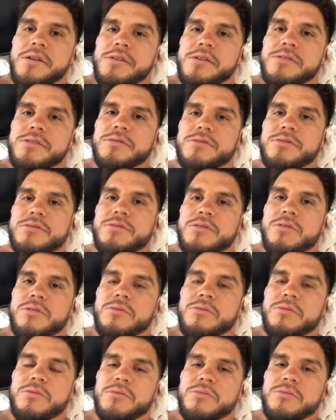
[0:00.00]

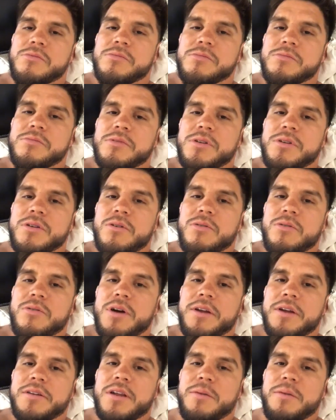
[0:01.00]
So
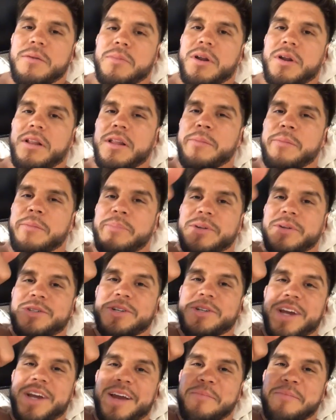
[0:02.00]
I'm an Olympic
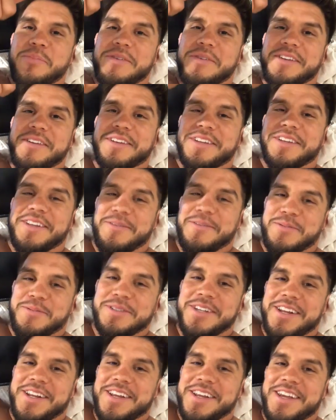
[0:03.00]
champion. Let me say it again:
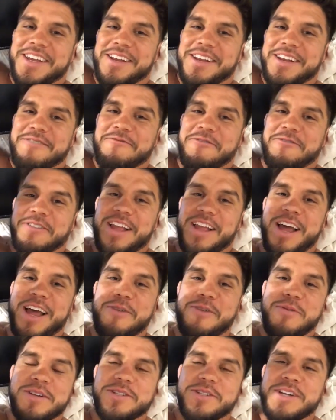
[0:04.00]
flyweight champion and
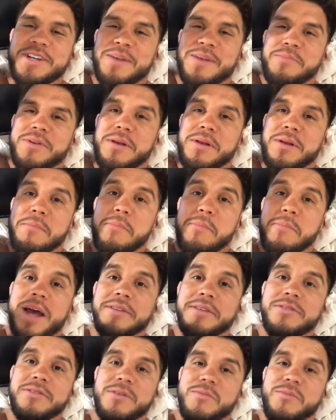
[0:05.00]
bantamweight champion,
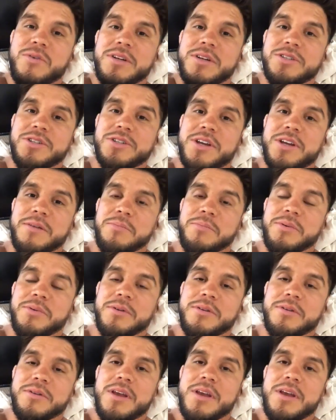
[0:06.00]
and I
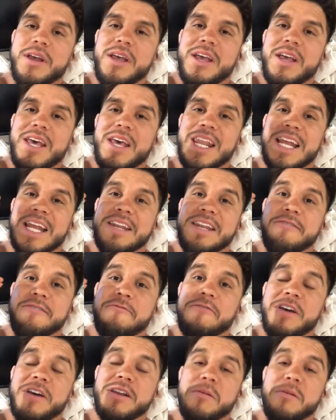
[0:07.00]
defended both belts in both
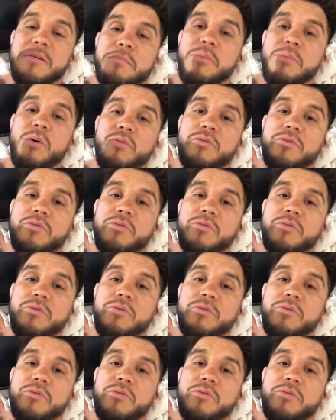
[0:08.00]
divisions.